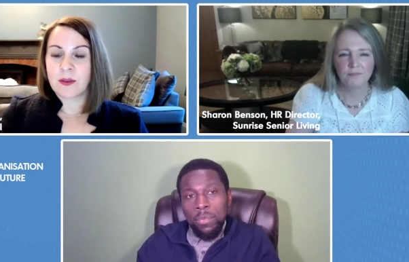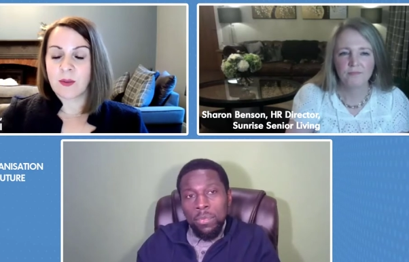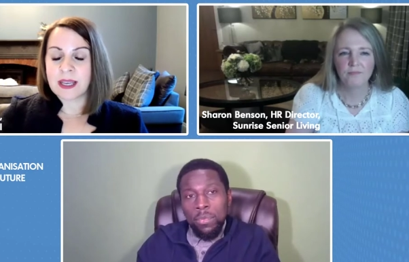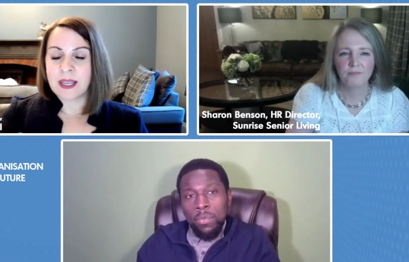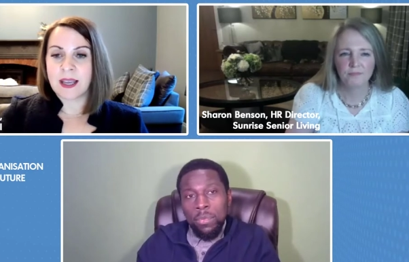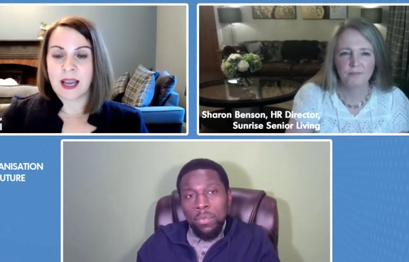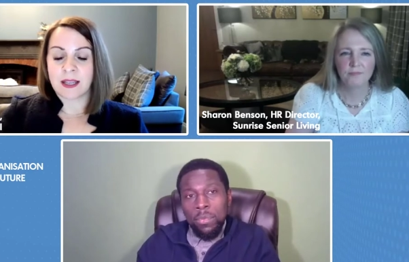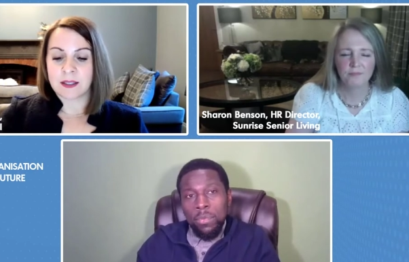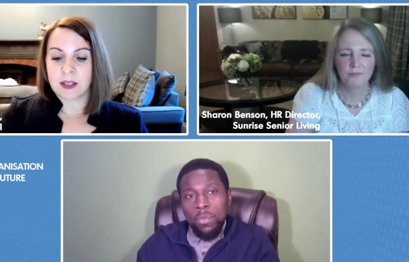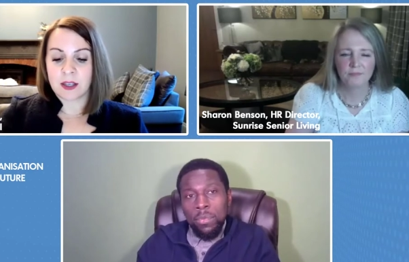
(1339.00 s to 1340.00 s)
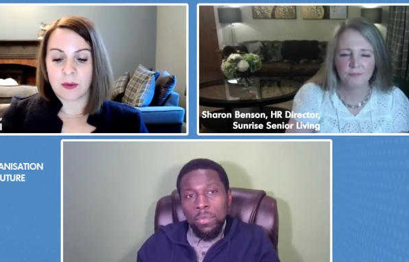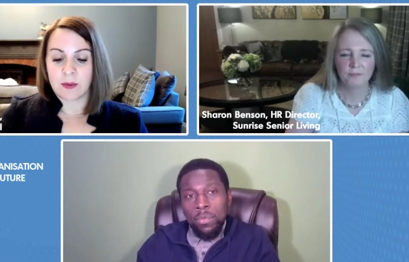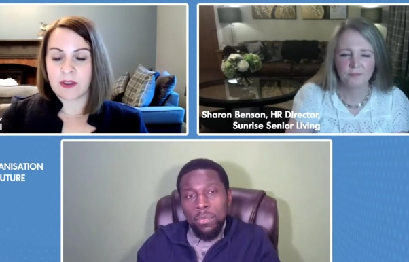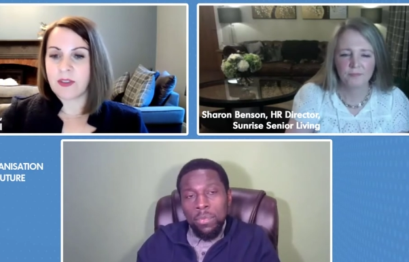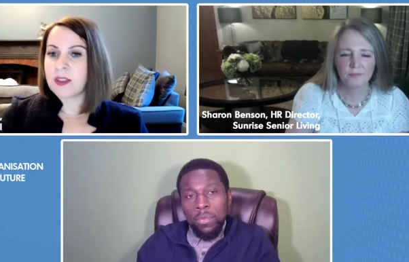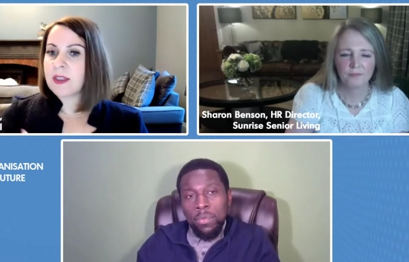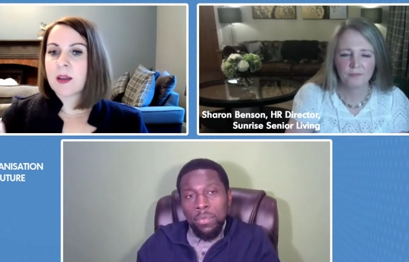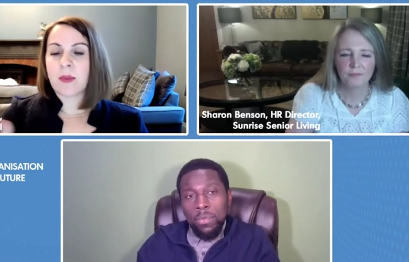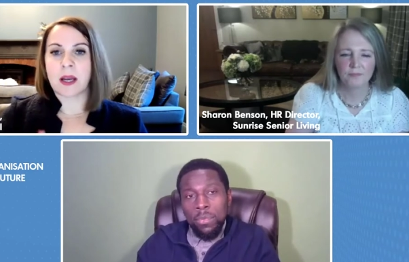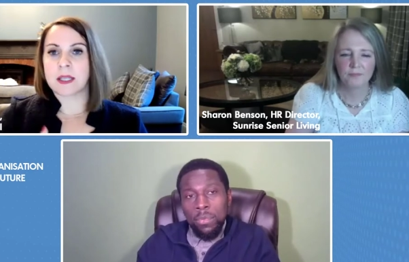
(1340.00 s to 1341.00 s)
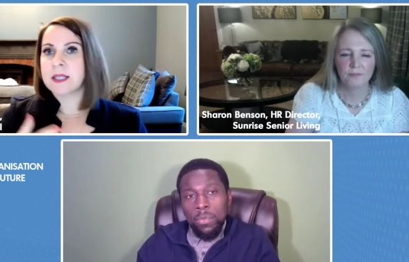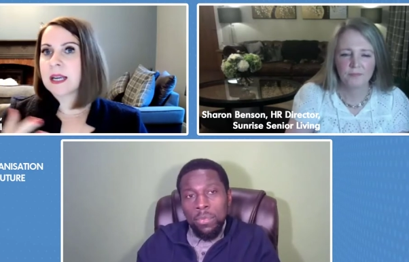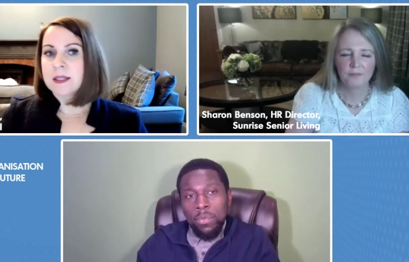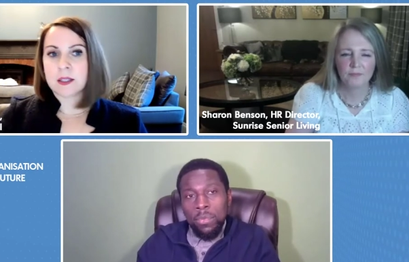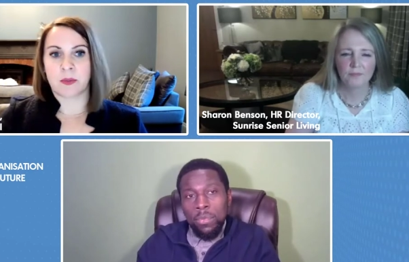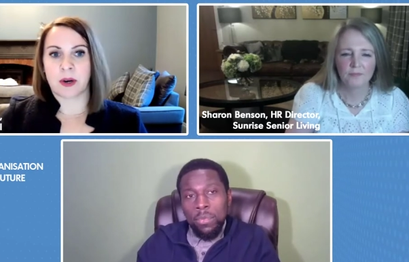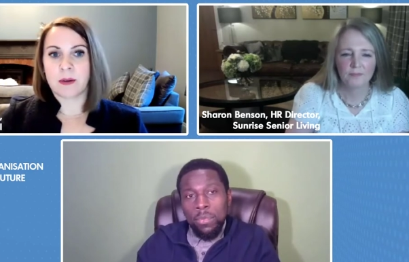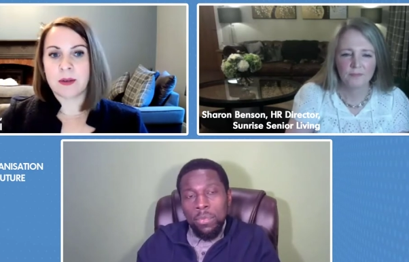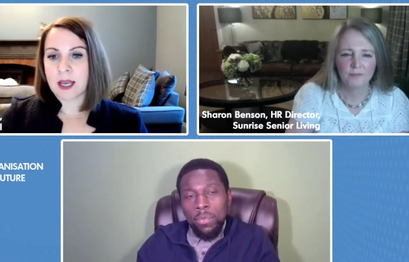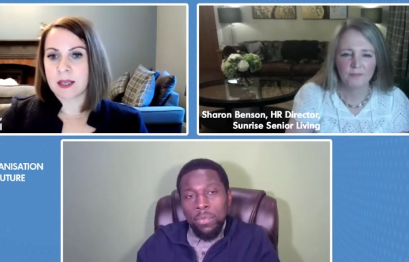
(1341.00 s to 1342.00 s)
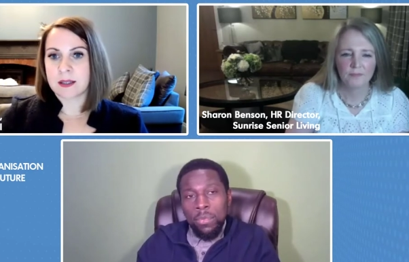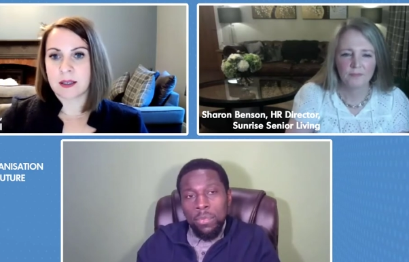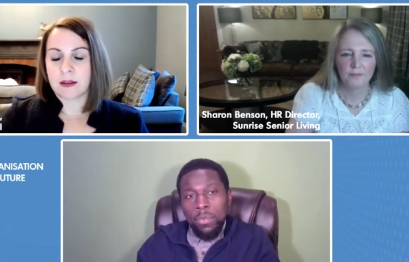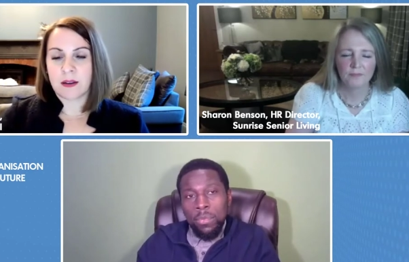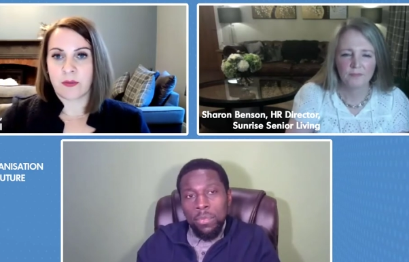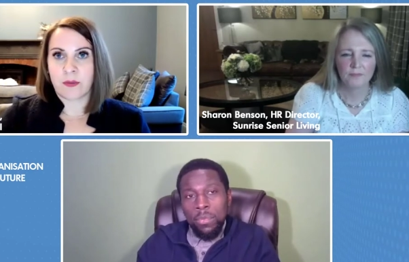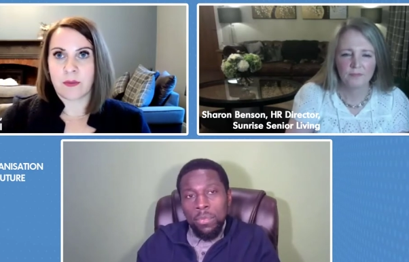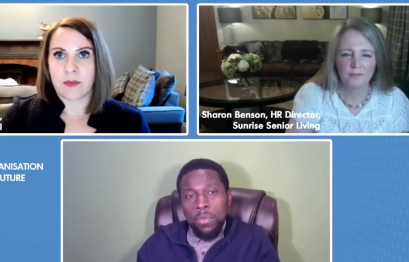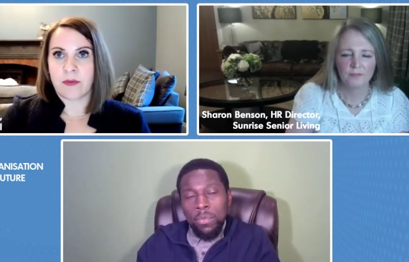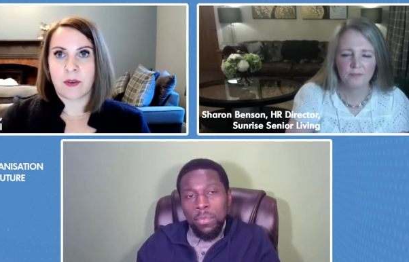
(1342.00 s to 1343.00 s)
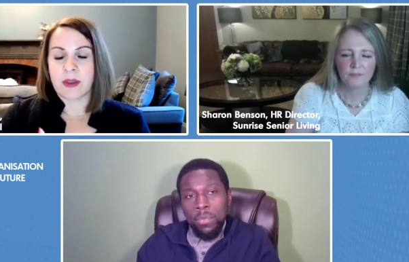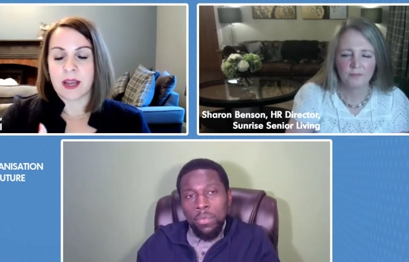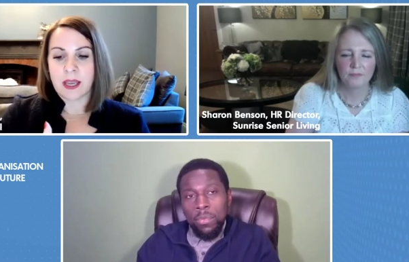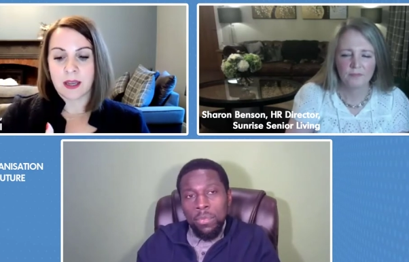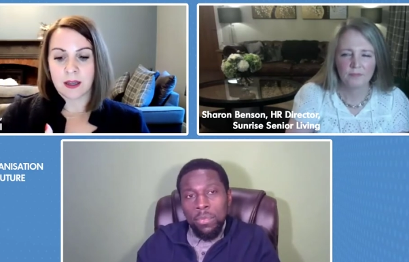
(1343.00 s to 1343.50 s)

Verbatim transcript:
Speaker 1: when you get to, if you think about a standard process that, if, from a,